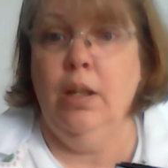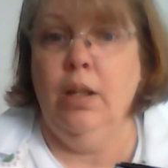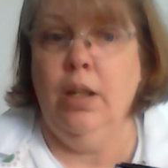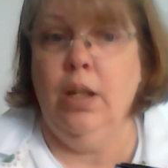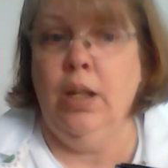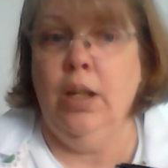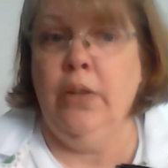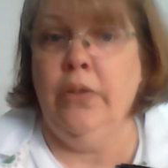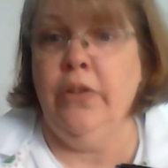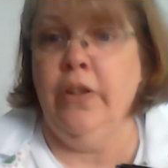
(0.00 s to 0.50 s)

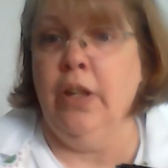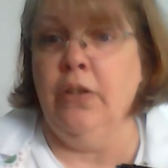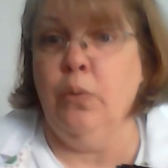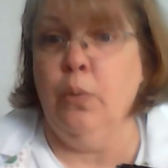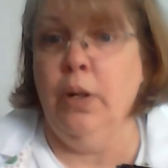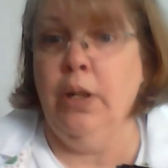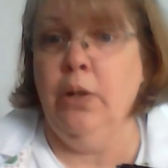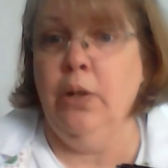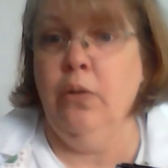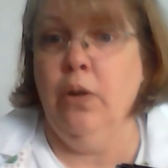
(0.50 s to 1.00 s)
it's not
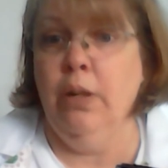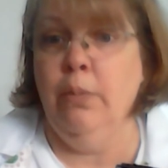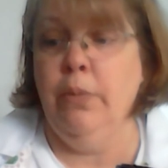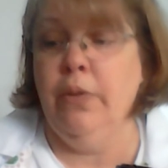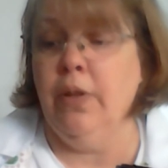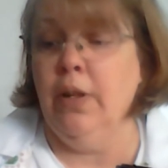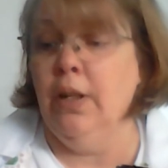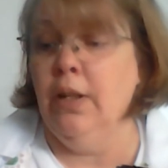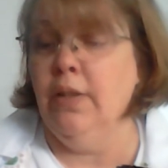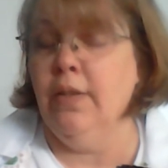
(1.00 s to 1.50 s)
20
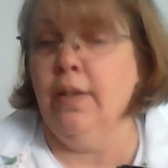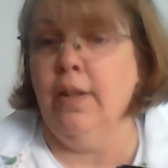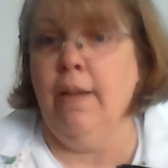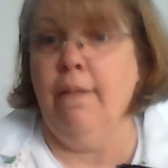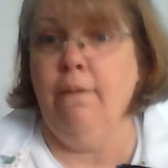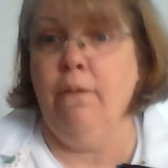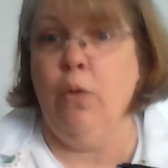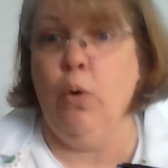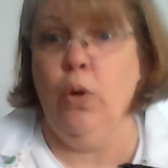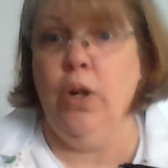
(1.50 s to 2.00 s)
grams and it's
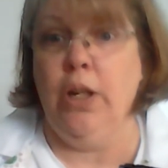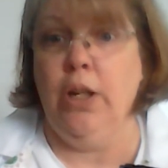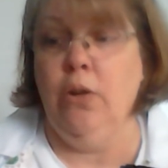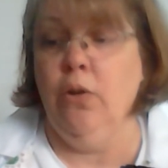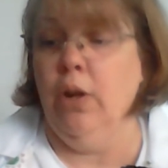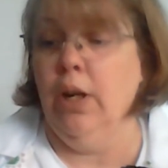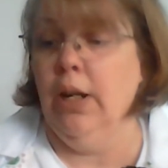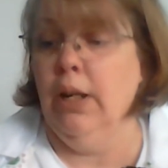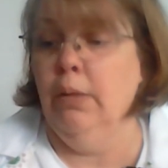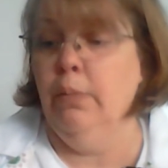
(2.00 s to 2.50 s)
not 40
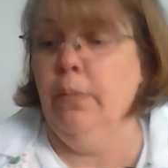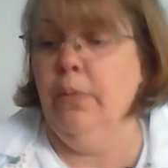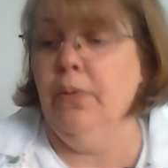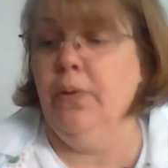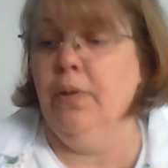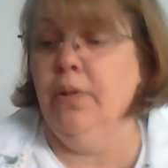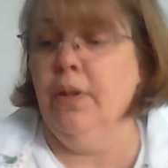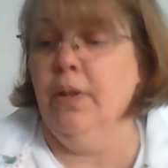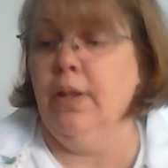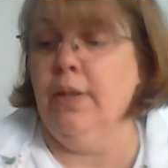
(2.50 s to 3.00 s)

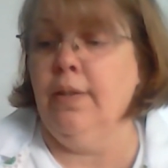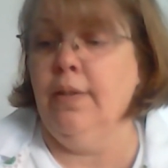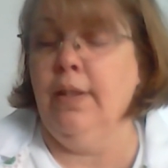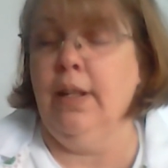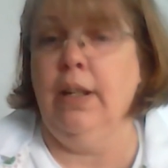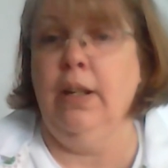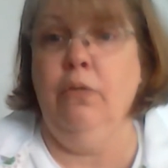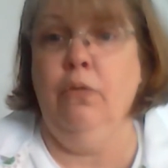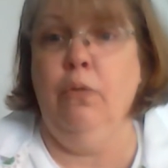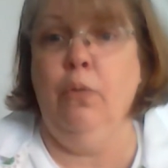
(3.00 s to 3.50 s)
grams. Let's
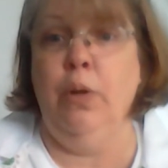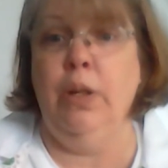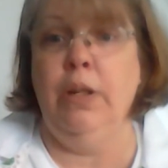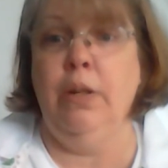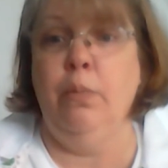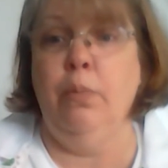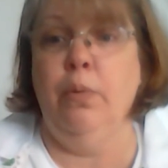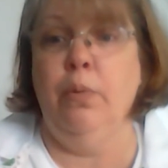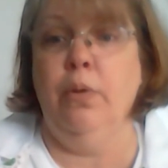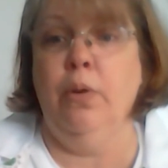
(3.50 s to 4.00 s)
see if
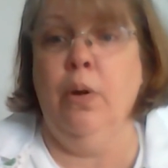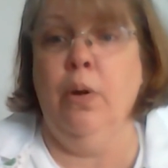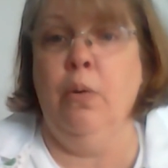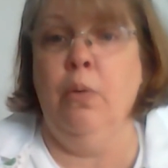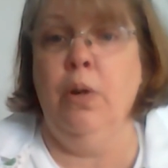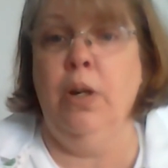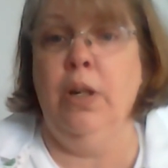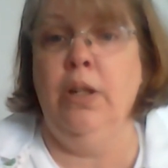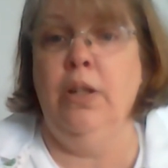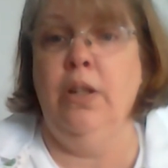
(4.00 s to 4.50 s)
we
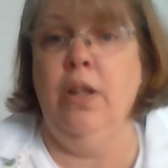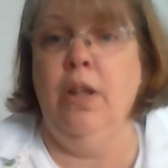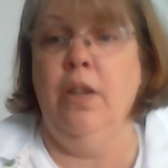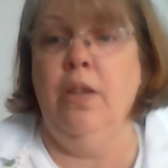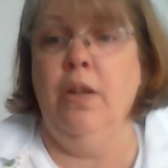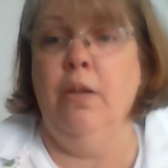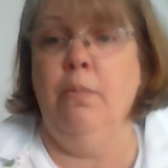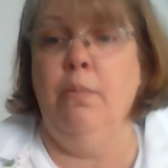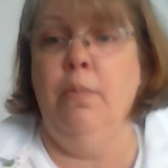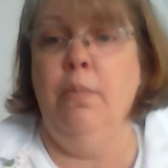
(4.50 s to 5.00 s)
go in
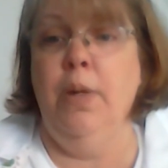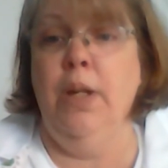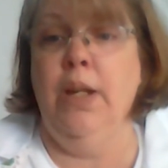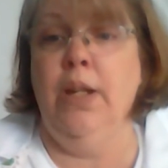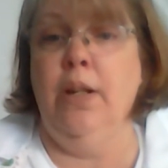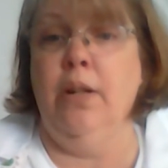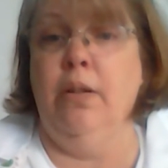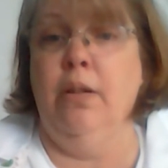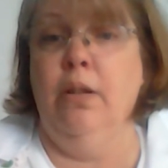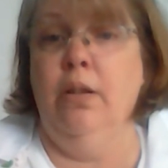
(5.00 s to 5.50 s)
the
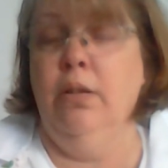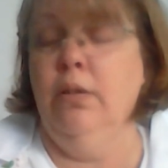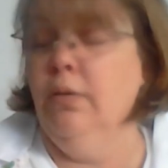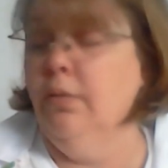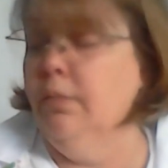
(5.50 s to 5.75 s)
middle.